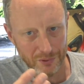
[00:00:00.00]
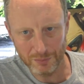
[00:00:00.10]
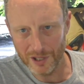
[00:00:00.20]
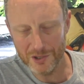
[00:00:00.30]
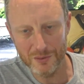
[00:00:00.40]

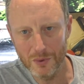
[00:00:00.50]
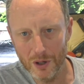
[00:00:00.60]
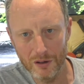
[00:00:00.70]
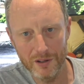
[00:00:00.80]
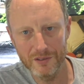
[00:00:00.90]
splash some
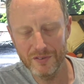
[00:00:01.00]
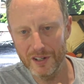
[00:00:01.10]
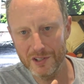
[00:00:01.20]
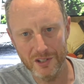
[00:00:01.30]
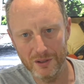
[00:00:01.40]
water on your
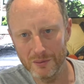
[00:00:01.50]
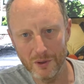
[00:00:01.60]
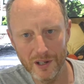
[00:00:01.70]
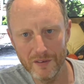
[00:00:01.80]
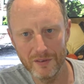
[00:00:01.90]
face, you know,
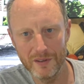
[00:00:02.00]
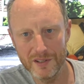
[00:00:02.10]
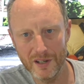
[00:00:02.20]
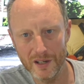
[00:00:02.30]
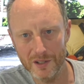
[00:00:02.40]
whatever
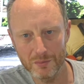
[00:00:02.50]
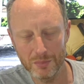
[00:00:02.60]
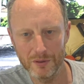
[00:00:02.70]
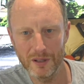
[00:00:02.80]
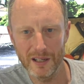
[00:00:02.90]
it takes,
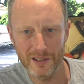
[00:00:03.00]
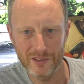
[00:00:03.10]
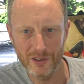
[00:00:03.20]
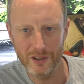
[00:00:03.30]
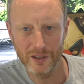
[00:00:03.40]
but
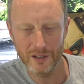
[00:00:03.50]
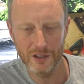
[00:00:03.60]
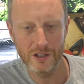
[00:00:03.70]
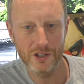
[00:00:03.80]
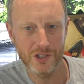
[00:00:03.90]
exert
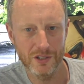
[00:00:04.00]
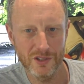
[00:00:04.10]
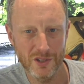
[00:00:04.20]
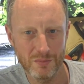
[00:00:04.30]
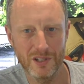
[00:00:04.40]
that
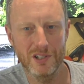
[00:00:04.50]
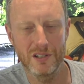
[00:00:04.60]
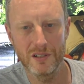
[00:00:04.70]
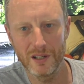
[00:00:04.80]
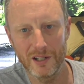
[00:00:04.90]
caution,
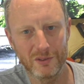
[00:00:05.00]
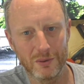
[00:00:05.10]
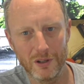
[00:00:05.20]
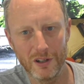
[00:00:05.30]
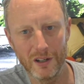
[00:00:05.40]
especially in the
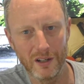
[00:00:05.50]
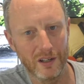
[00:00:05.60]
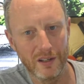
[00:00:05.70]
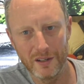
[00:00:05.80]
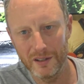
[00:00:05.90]
last quarter.
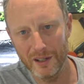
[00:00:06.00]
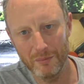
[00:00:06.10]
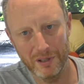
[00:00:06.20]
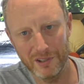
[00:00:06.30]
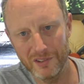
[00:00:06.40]

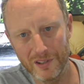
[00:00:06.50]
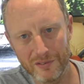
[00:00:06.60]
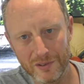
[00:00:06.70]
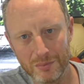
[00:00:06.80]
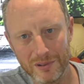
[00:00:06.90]
Get back
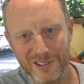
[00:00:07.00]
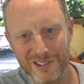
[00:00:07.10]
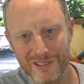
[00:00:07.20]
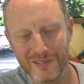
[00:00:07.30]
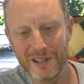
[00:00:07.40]
safely,
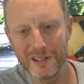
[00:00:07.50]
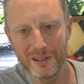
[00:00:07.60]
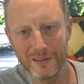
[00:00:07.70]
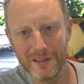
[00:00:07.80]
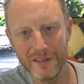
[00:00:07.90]
please. Having had
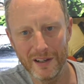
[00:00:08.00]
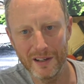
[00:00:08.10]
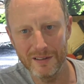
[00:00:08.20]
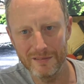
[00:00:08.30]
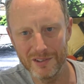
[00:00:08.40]
a great
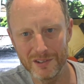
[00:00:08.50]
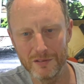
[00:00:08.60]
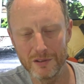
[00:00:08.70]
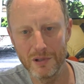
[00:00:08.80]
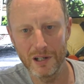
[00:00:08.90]
day.
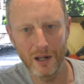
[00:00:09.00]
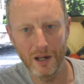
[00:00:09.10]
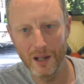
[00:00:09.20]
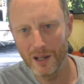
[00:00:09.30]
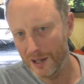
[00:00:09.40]
Receive your
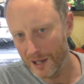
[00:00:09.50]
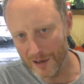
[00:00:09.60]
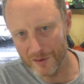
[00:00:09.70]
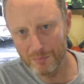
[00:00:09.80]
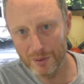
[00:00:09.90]
medal.
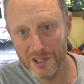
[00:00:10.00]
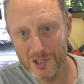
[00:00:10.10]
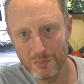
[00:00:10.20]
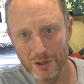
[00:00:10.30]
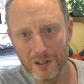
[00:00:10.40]
Have a
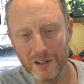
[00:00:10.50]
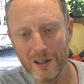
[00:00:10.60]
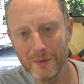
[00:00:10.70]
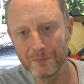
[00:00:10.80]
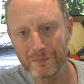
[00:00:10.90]
beast
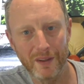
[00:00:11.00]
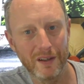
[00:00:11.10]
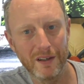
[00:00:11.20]
burger.